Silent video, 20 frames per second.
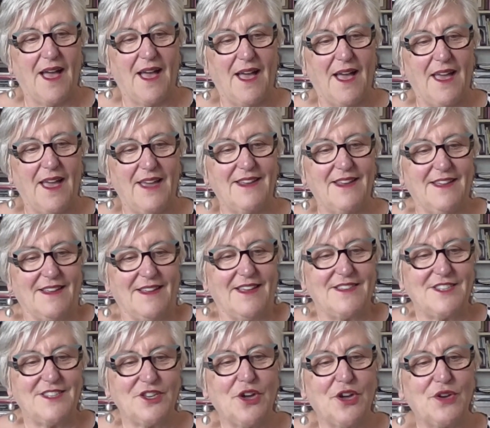
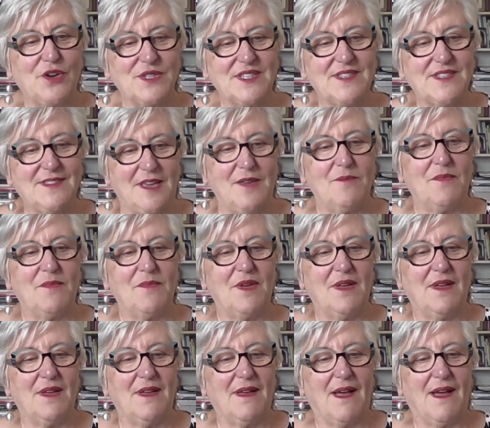It's cost them
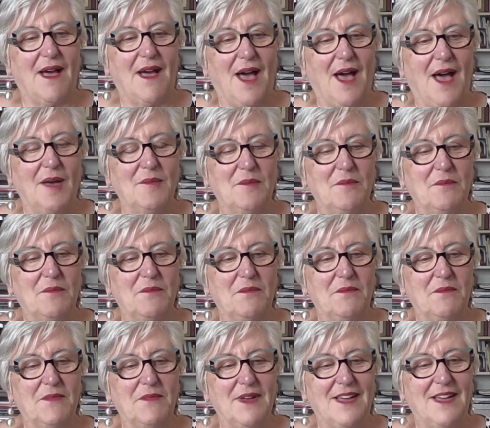
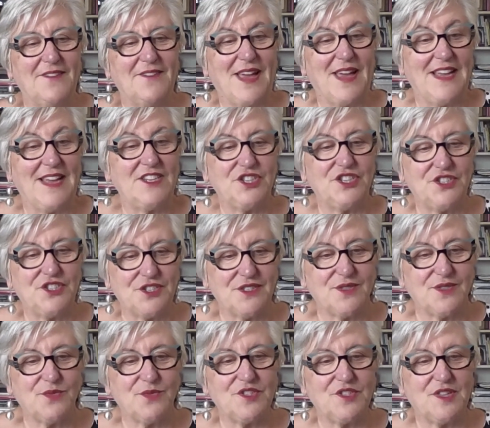
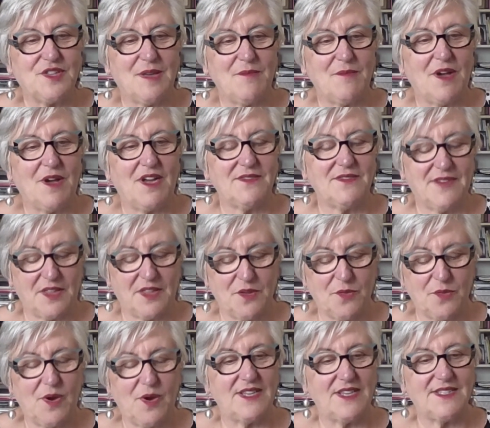advantages which they might have
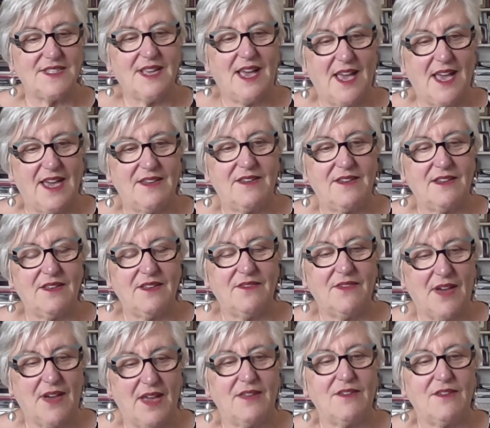otherwise had if
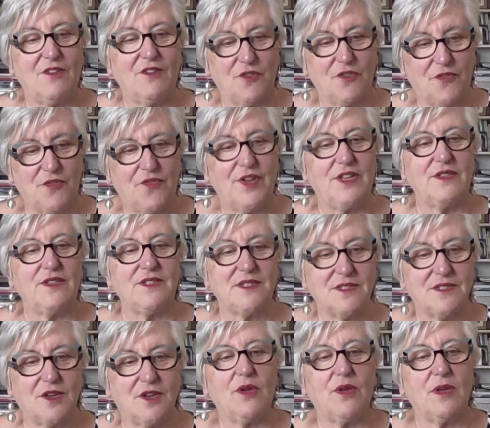I had not felt
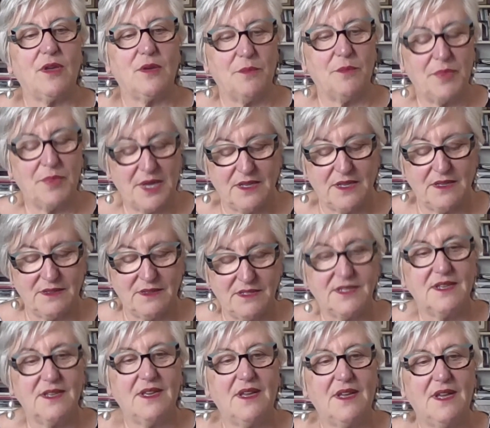so compelled